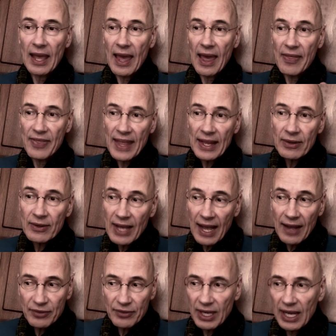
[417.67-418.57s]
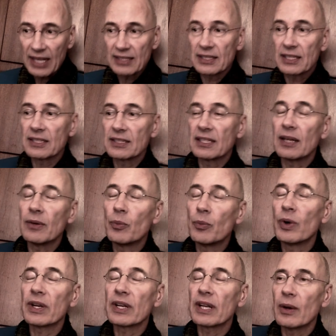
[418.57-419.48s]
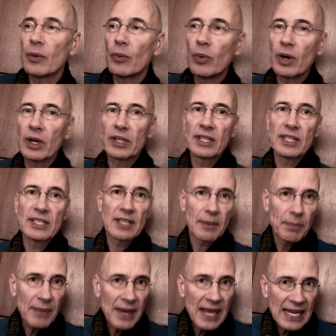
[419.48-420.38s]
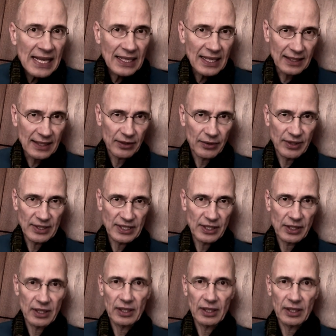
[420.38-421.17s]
And then you have to ask yourself, what does it mean that there is